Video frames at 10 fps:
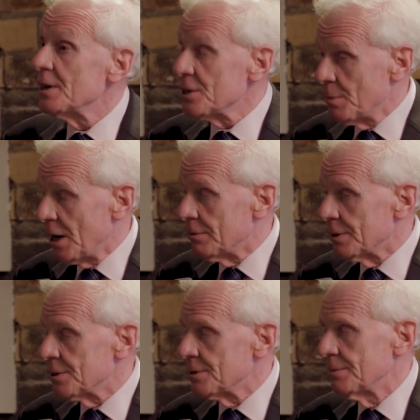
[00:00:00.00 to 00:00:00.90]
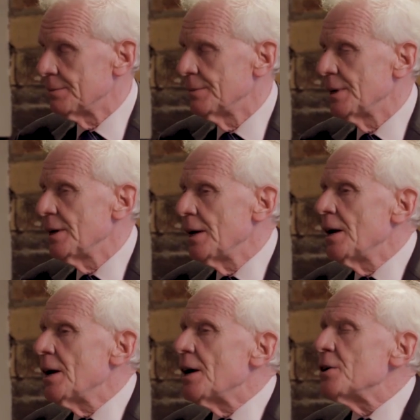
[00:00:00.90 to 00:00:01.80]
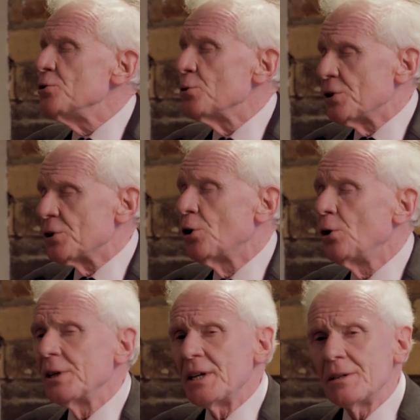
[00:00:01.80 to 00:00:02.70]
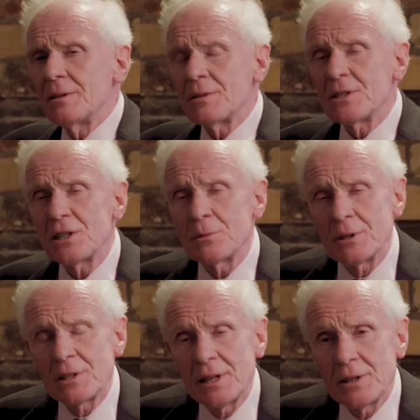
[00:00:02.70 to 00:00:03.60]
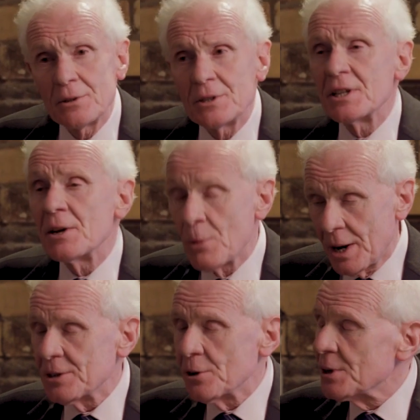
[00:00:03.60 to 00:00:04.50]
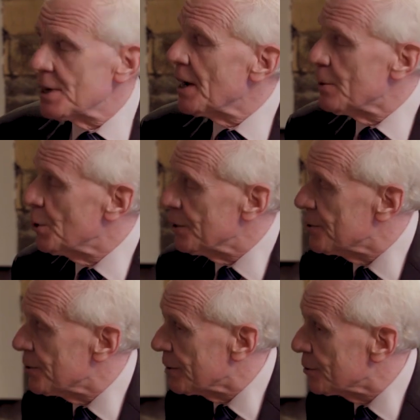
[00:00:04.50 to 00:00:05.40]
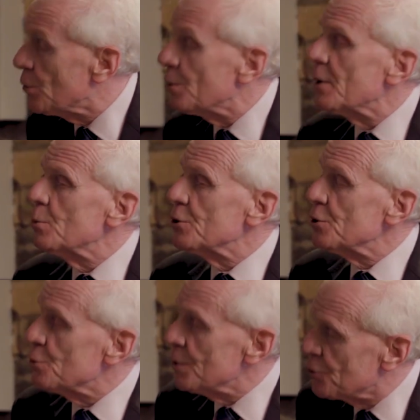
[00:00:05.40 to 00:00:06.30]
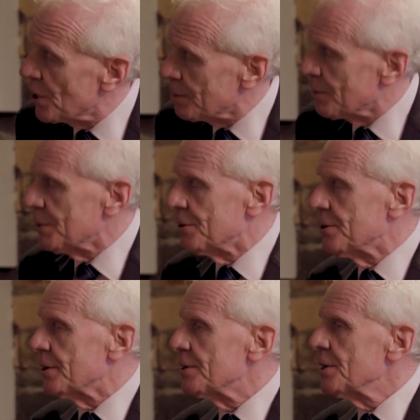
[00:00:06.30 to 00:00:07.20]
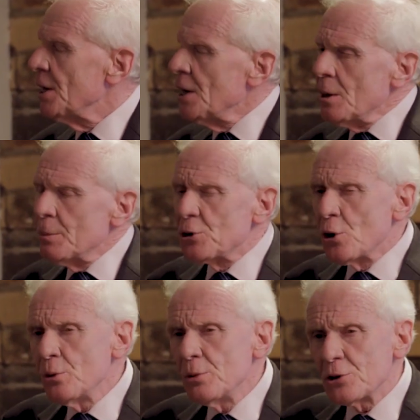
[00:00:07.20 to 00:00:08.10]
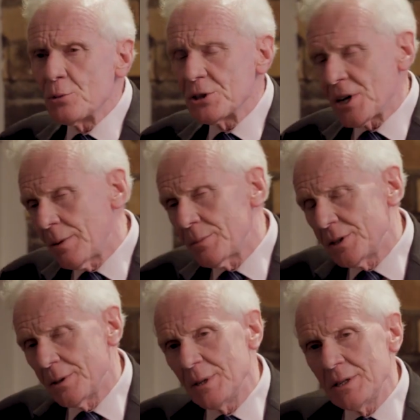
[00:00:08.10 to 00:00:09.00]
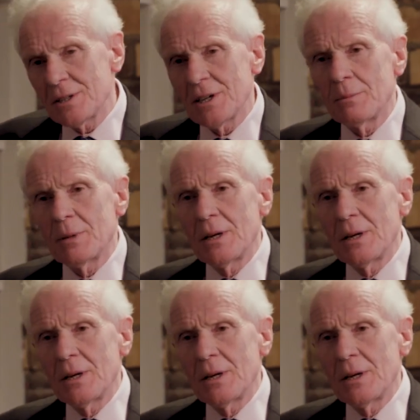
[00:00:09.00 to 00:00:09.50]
That's marvellous. You can call in 6 months later and say, right, okay, I want the drugs, or I want you to inject me with the drugs. But who knows what's happened in the meantime?